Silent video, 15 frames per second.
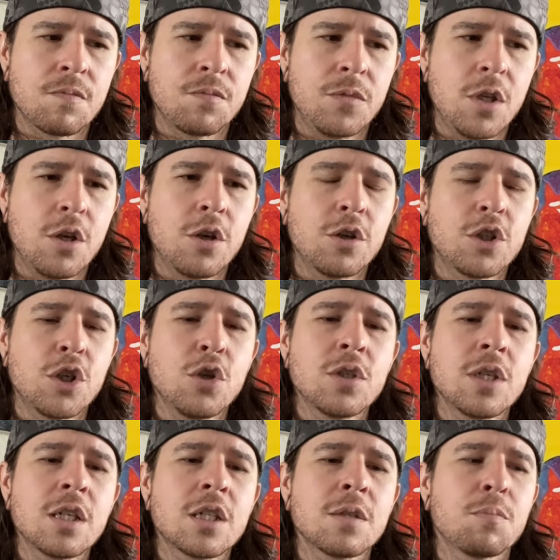You're
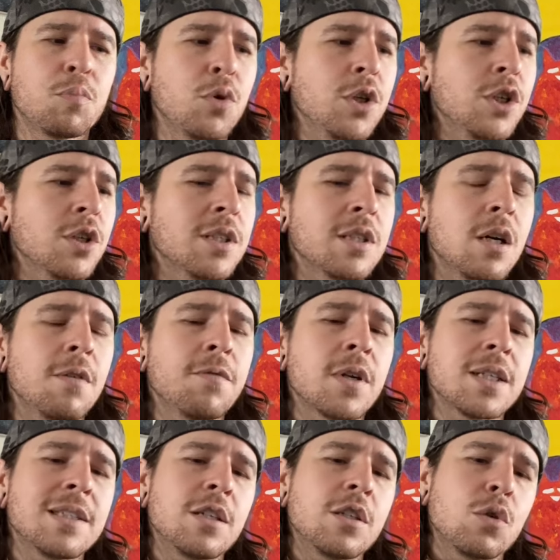choosing to put yourself in
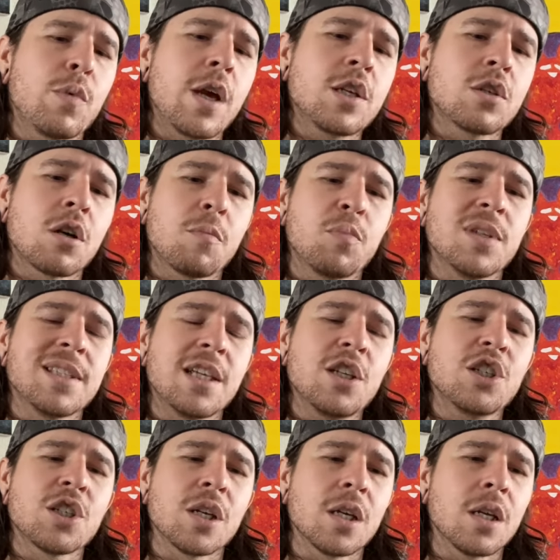a situation or
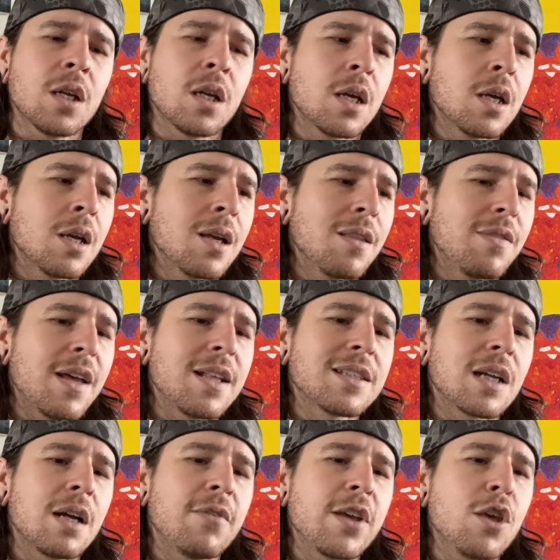position that it's
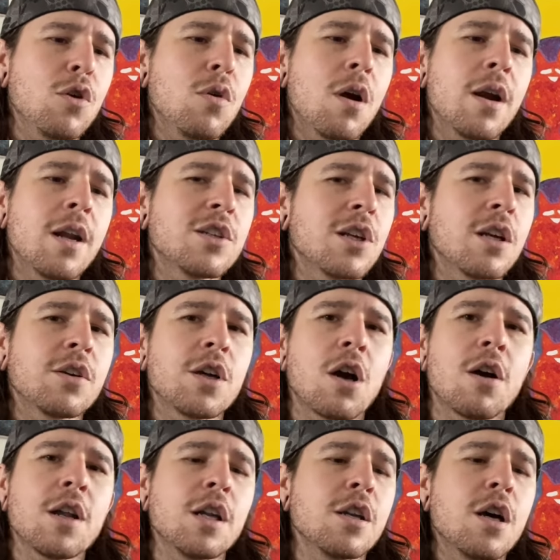kind of like you energetically
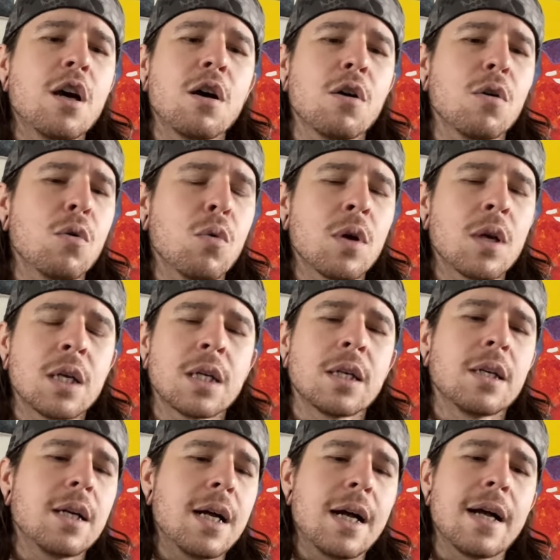already know
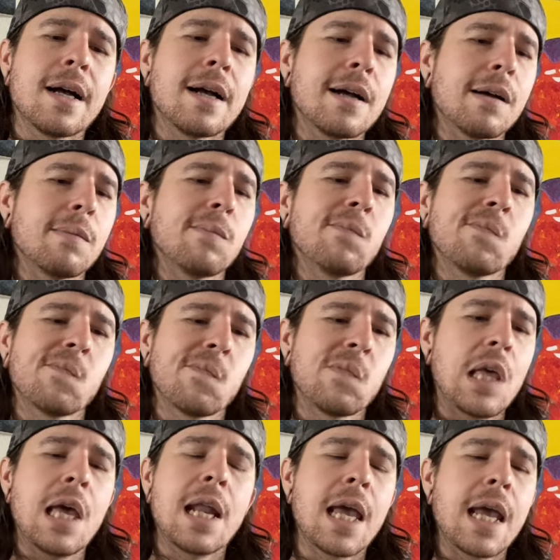
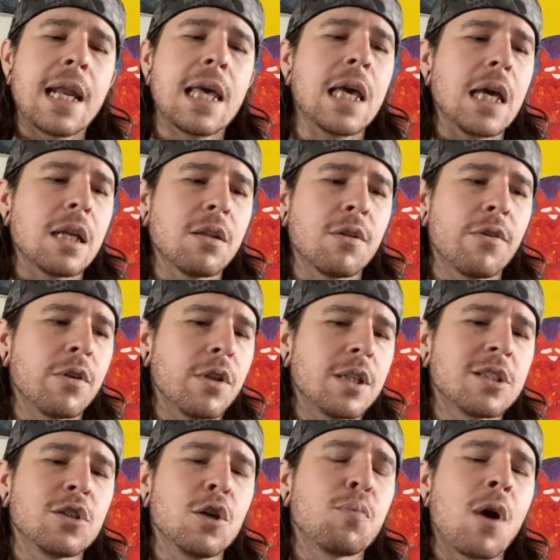it ain't it.
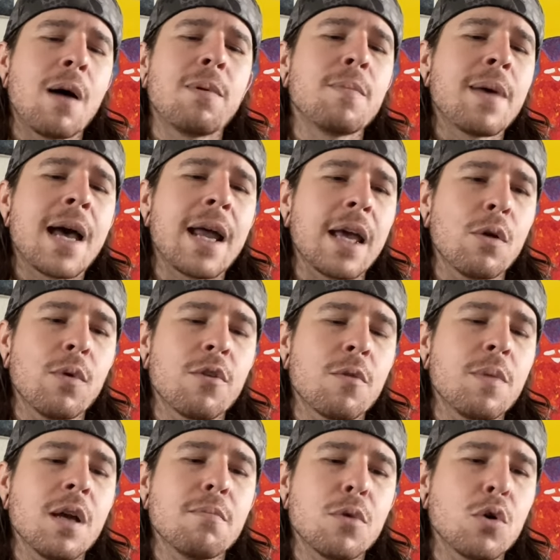It's too problematic, whether it
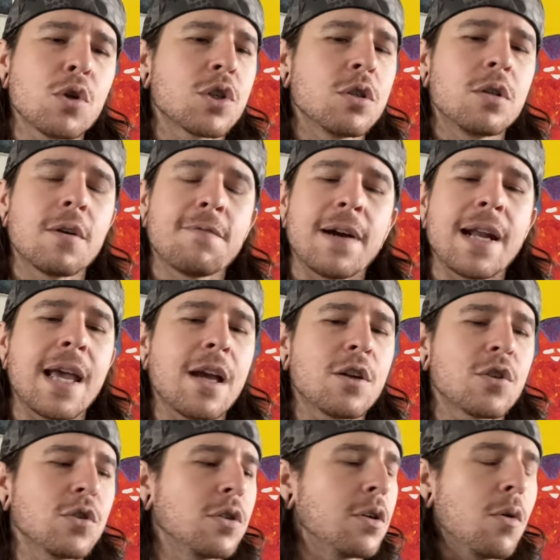be emotional or
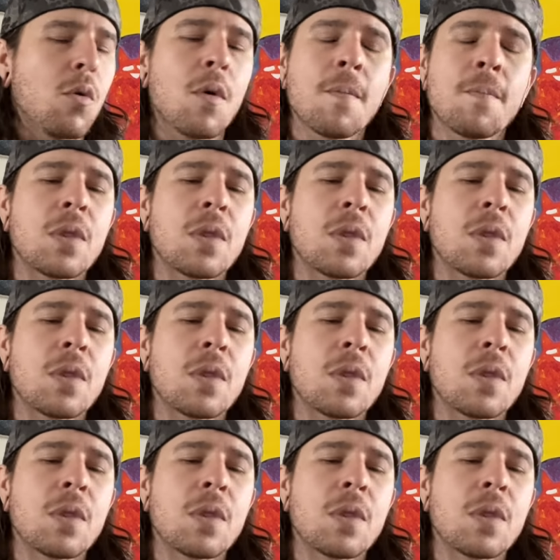financial,